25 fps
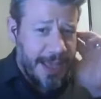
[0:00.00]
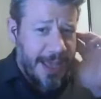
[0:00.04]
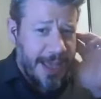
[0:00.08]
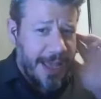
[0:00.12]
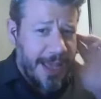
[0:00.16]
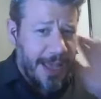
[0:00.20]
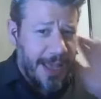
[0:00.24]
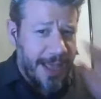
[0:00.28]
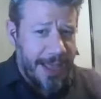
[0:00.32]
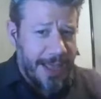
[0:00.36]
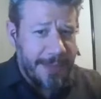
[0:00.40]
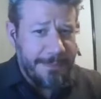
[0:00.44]

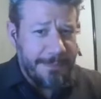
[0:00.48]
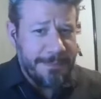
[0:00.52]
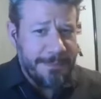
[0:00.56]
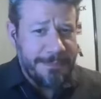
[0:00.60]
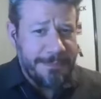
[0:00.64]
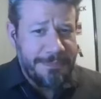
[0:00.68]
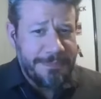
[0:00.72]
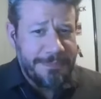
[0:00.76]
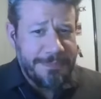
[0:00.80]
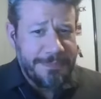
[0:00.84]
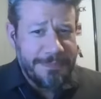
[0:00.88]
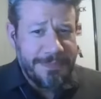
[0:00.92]

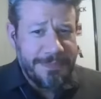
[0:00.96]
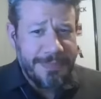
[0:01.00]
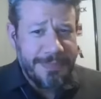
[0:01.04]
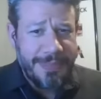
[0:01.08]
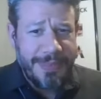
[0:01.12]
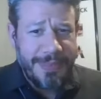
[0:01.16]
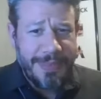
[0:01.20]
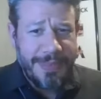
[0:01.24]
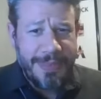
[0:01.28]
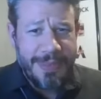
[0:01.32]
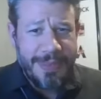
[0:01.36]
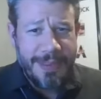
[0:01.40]
Um,
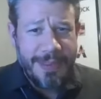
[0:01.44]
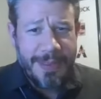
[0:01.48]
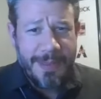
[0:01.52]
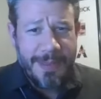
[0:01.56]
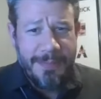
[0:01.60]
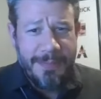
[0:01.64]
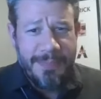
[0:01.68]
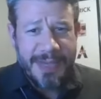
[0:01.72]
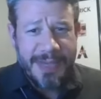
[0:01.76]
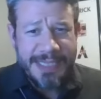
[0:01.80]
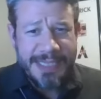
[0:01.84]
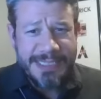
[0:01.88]

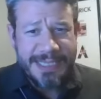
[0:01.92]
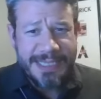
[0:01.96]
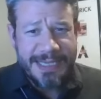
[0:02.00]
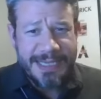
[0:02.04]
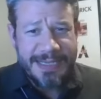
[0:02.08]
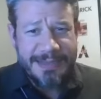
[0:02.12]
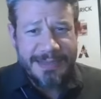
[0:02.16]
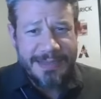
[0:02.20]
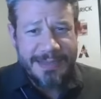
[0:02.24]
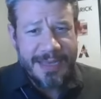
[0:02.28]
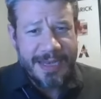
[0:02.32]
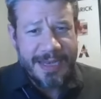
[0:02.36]
but
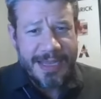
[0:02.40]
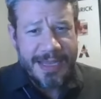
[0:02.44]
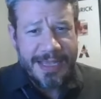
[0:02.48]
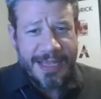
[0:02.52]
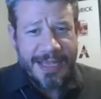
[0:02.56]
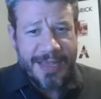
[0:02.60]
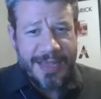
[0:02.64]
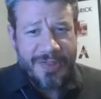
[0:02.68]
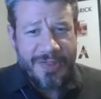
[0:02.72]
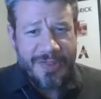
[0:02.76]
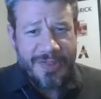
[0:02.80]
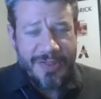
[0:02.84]
uh, in any
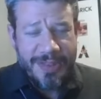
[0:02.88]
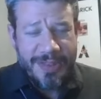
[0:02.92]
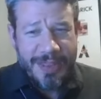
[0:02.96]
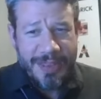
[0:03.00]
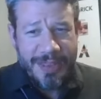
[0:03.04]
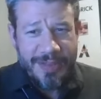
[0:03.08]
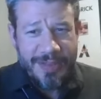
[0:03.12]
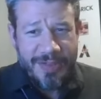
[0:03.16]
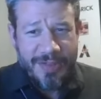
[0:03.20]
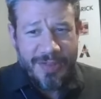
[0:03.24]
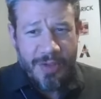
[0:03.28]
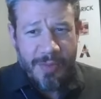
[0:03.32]
case,
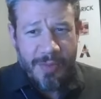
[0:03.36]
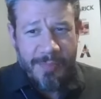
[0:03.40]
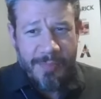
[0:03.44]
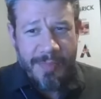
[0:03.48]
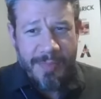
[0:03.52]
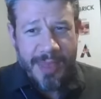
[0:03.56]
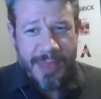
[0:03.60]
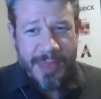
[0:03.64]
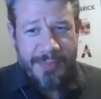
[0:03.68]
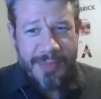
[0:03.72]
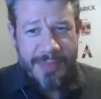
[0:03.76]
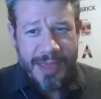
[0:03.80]
uh, so
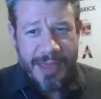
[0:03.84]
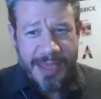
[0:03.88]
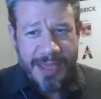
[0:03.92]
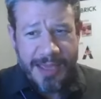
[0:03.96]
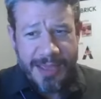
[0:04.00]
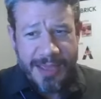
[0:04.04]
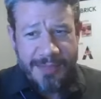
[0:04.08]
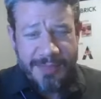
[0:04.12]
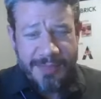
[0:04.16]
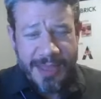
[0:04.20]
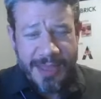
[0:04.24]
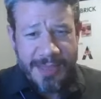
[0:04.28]
my my
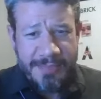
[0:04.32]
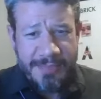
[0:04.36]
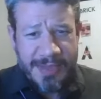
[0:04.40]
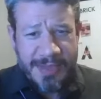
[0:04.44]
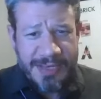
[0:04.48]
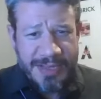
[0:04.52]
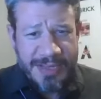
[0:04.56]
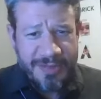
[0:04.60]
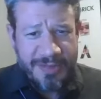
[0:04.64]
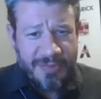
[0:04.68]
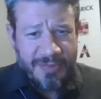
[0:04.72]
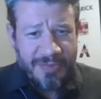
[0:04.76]
uh, my
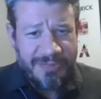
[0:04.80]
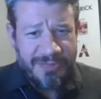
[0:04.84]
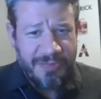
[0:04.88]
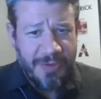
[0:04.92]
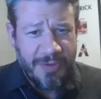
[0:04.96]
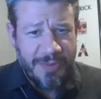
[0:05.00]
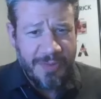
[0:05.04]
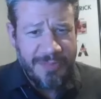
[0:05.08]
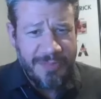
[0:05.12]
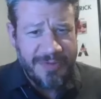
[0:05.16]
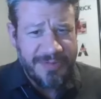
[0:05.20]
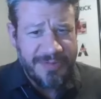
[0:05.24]
opinions were
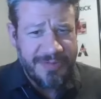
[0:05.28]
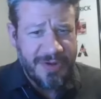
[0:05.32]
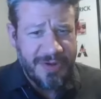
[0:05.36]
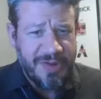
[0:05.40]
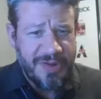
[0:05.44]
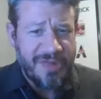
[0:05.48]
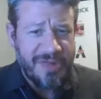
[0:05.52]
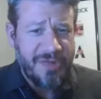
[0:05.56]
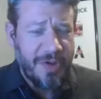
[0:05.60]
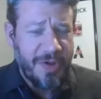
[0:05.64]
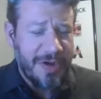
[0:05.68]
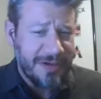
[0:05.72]
formed
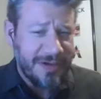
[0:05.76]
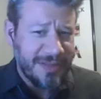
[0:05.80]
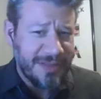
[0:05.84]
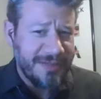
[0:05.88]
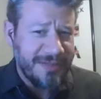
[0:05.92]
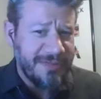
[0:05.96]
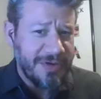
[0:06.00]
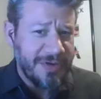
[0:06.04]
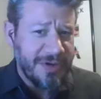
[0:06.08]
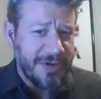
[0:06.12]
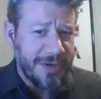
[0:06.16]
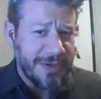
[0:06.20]
very
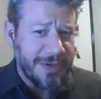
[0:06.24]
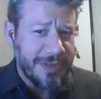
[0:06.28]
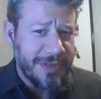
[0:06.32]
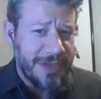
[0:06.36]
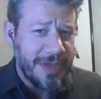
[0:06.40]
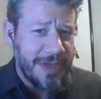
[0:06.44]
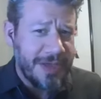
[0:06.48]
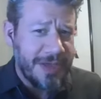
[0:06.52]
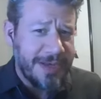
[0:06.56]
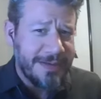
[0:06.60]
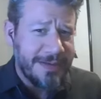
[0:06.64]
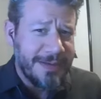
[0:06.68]
strongly very
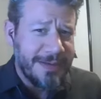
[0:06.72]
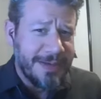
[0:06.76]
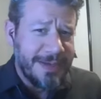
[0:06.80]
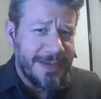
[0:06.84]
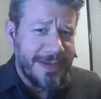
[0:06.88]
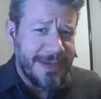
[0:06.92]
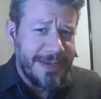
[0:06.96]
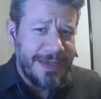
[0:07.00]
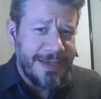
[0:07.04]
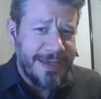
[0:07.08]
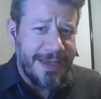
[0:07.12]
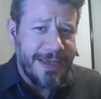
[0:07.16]
early on,
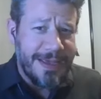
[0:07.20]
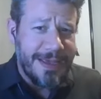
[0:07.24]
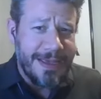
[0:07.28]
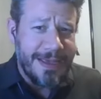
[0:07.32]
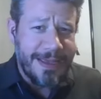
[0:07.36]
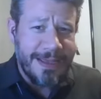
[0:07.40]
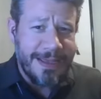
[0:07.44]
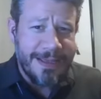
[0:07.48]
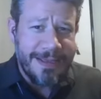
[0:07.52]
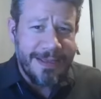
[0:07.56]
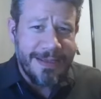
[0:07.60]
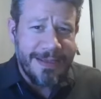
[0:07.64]

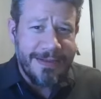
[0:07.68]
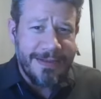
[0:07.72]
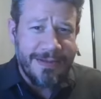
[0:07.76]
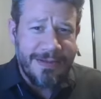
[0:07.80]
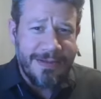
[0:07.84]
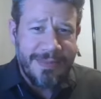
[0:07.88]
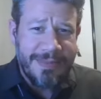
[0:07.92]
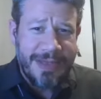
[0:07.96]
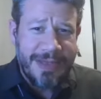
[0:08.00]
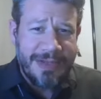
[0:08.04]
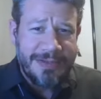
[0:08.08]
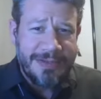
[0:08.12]
uh, you
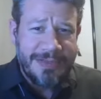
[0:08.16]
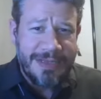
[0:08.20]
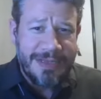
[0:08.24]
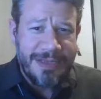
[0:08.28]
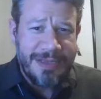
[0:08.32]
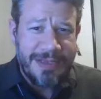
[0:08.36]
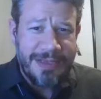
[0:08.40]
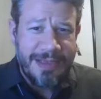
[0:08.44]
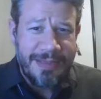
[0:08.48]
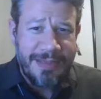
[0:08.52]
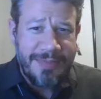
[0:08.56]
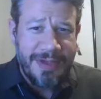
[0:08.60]
know about
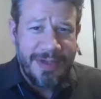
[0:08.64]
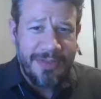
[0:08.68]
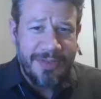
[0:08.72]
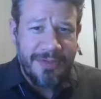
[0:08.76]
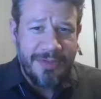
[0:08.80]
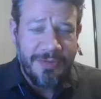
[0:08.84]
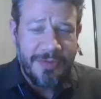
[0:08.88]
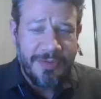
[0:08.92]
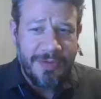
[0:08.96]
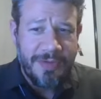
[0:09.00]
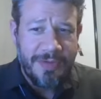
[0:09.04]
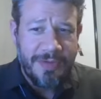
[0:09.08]
uh, about
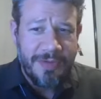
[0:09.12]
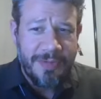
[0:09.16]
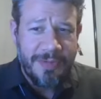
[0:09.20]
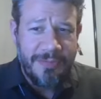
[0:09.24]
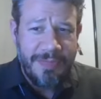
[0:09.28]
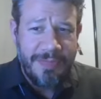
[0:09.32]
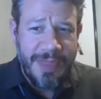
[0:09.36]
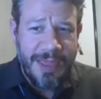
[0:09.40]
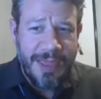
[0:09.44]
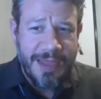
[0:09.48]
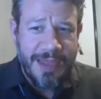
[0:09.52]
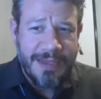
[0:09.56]
the role,
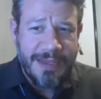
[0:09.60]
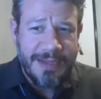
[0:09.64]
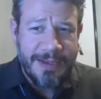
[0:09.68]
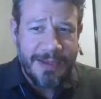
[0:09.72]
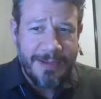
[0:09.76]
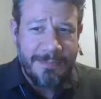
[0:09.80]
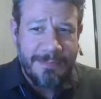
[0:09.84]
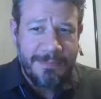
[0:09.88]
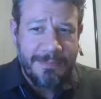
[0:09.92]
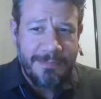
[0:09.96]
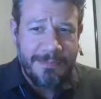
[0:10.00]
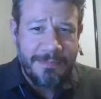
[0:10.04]
and
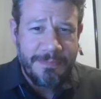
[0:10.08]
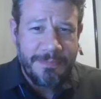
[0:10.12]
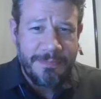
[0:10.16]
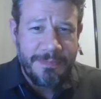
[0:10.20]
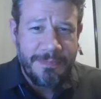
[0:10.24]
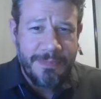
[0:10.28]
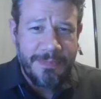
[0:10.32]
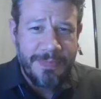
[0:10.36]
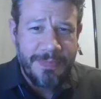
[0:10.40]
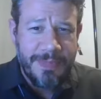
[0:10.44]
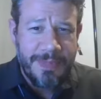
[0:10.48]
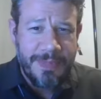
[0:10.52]
um,
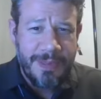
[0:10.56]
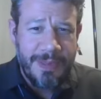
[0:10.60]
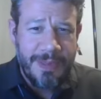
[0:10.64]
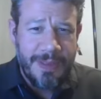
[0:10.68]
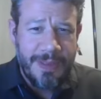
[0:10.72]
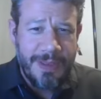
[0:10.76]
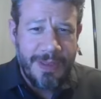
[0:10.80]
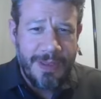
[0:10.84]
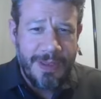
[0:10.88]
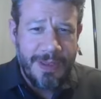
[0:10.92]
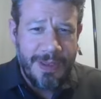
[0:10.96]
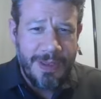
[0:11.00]

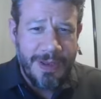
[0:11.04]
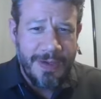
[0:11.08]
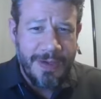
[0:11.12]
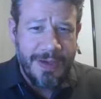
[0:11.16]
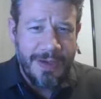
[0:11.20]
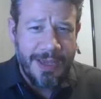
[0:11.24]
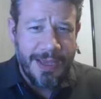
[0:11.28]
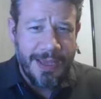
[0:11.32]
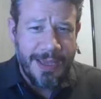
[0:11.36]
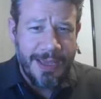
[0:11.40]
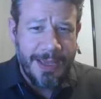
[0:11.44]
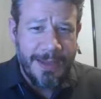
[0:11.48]
you know
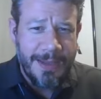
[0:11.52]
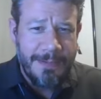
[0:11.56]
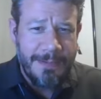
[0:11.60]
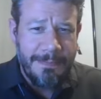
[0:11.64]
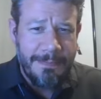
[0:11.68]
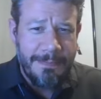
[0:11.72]
I uh,